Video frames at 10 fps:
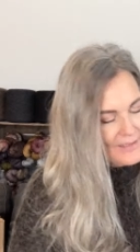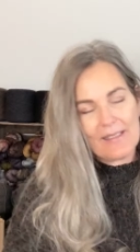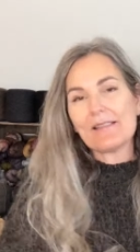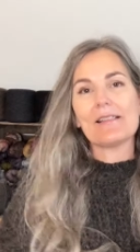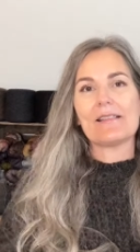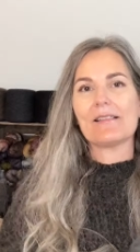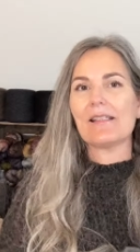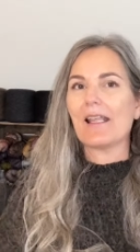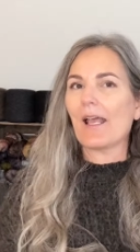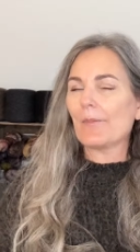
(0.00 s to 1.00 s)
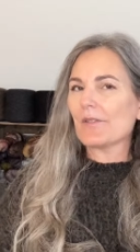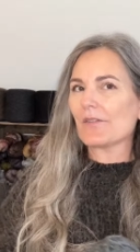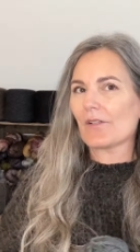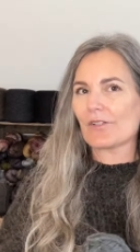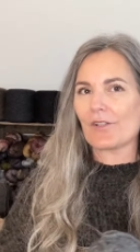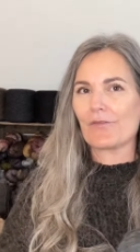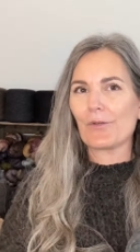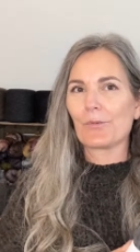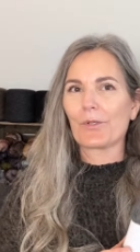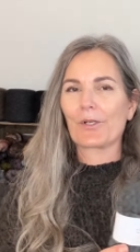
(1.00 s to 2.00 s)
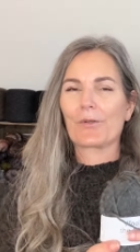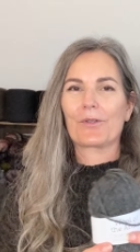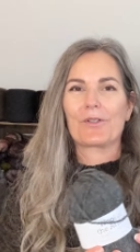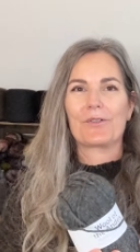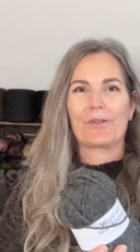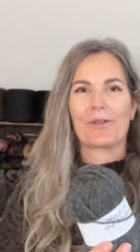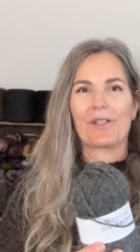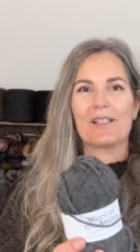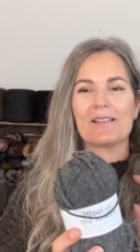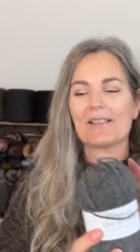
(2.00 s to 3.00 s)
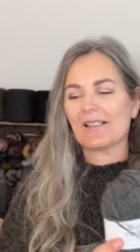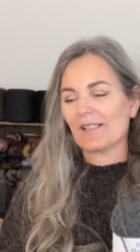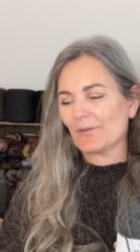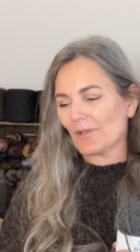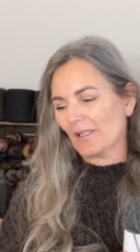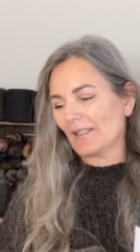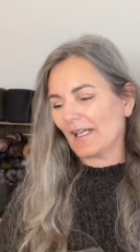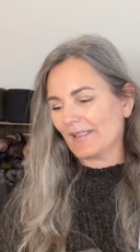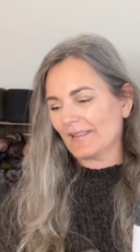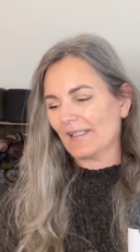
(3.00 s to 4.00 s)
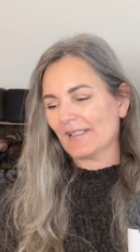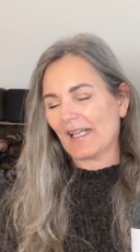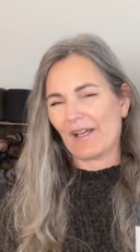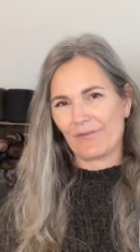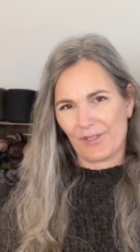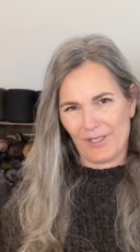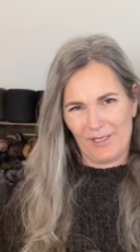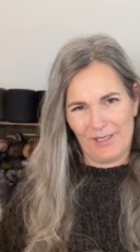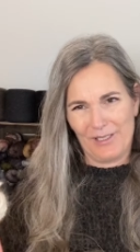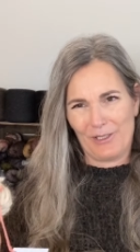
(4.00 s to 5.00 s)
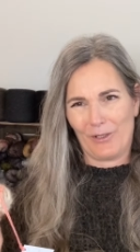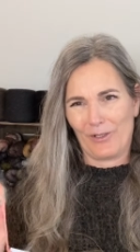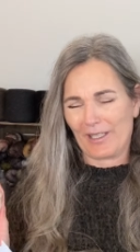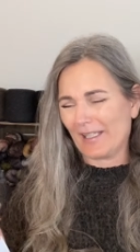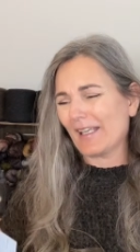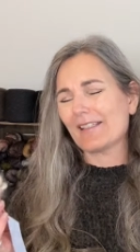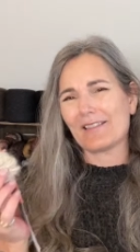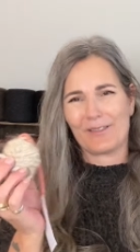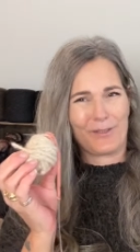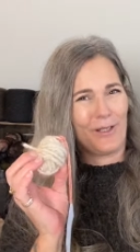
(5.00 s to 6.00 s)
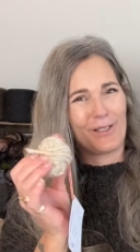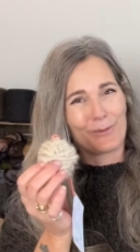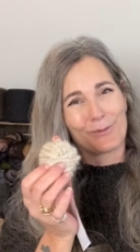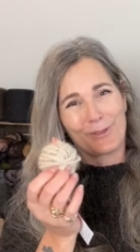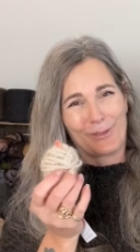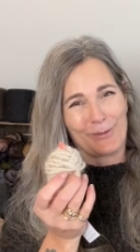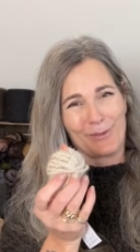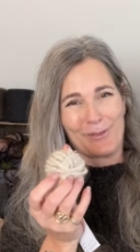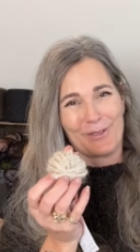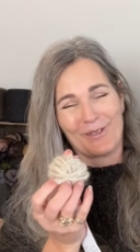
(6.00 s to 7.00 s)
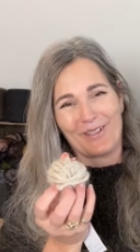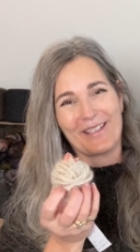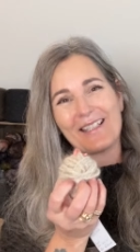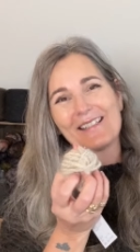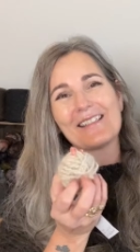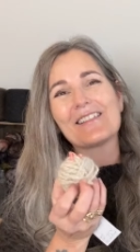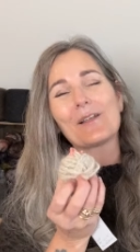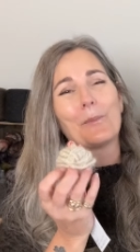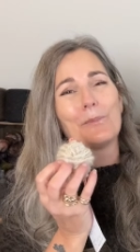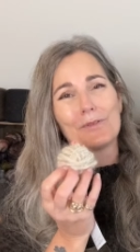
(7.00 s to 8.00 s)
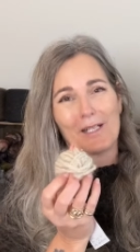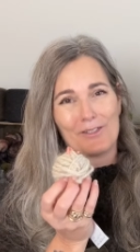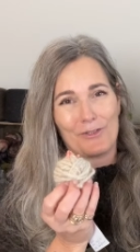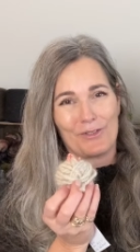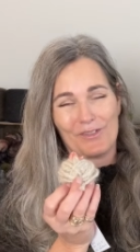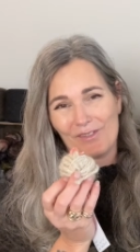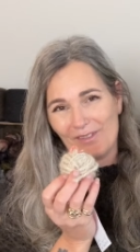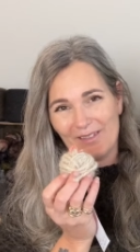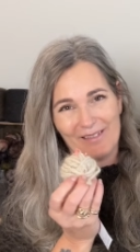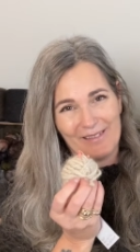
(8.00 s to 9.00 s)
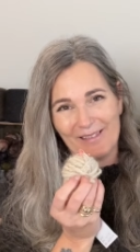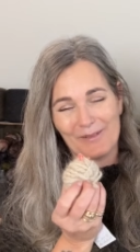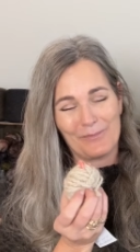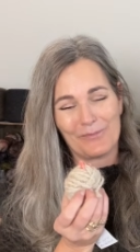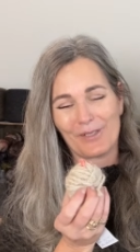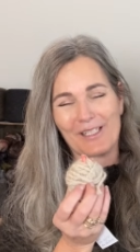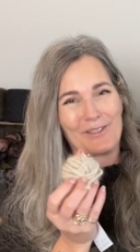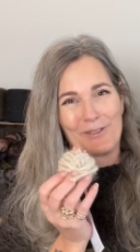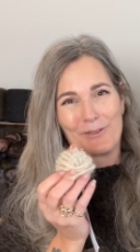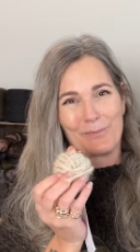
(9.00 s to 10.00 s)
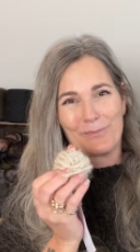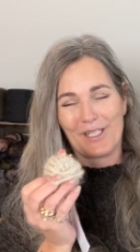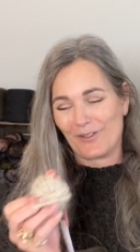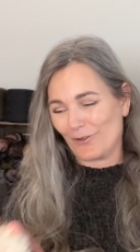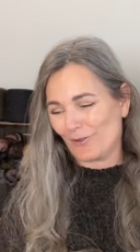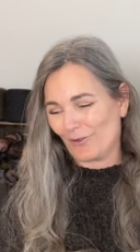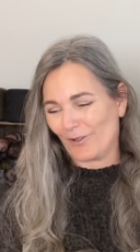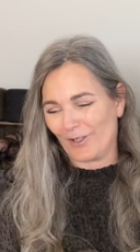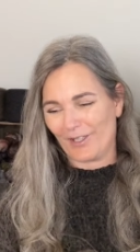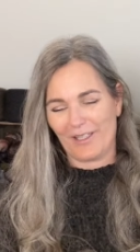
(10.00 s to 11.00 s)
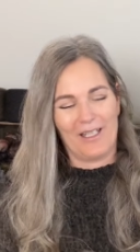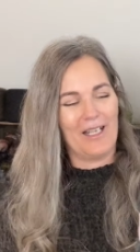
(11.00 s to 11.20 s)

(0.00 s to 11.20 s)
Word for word: This is the episode of the workhorse yarn, isn't it? Well, I did have the dog. This is not workhorse yarn. This is a precious, precious, precious yarn.